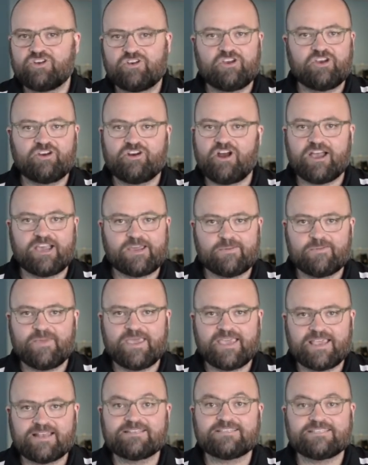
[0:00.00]
You're not gonna be
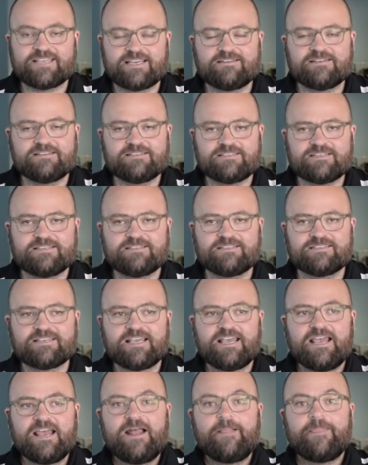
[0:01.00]
making sentences.
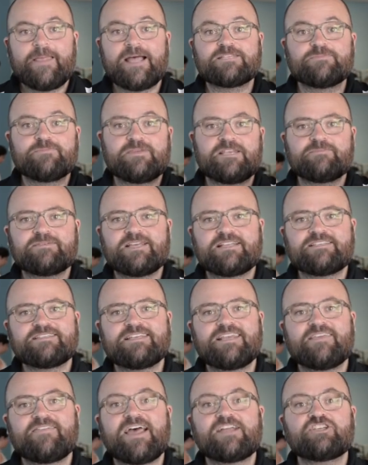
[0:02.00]
That's medium
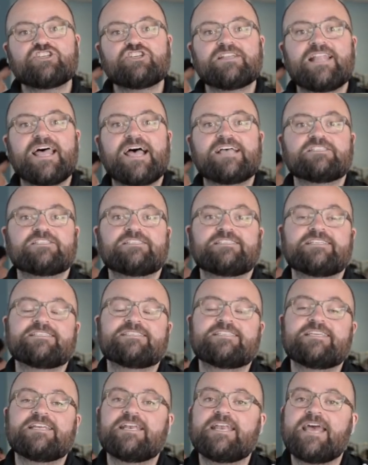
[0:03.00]
intensity, and that should last
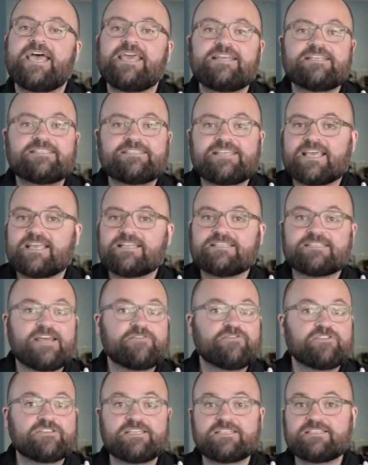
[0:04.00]
60 to 90 seconds. And
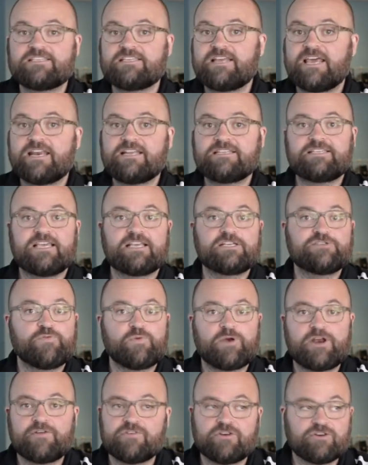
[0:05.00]
after 60 to 90 seconds of
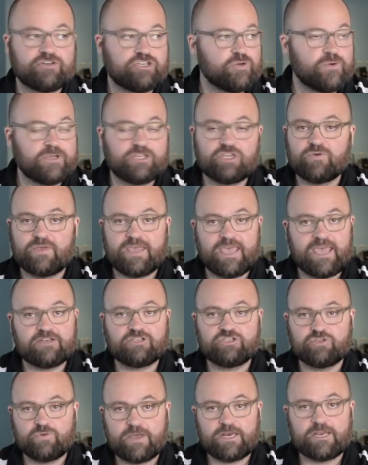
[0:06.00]
whatever you're doing, you can't
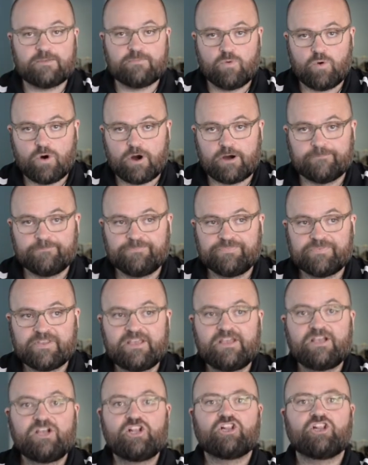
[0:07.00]
do any more.
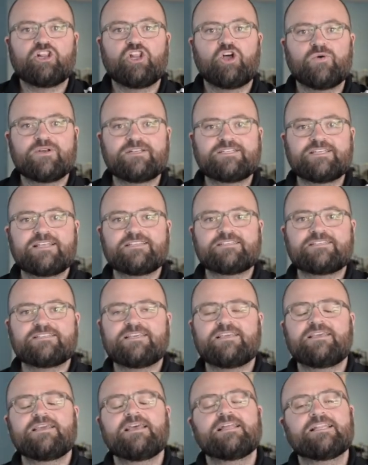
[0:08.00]
Low
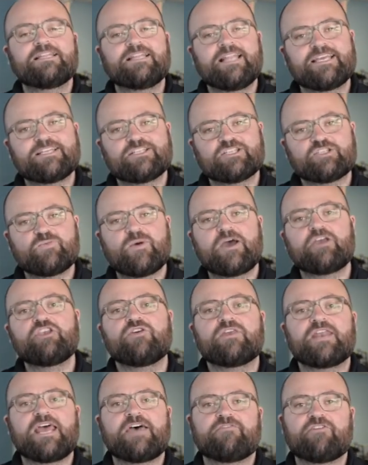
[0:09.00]
intensity, light sweat,
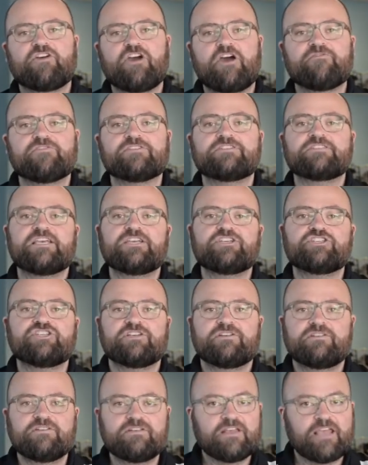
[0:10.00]
you can have a
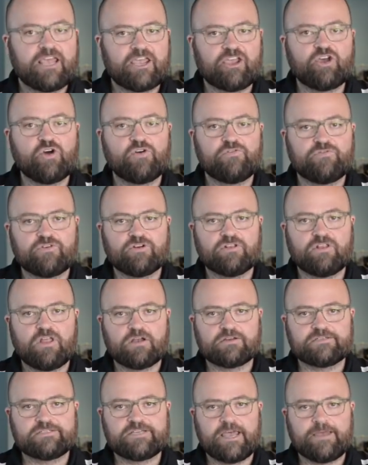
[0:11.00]
conversation and go for a
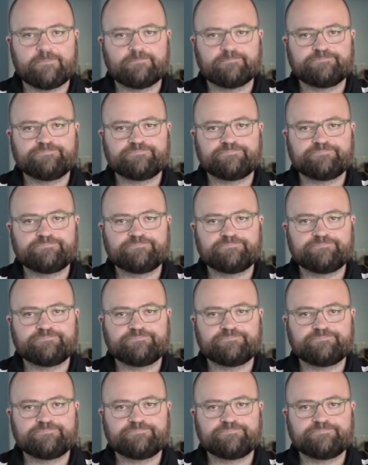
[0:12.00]
long time.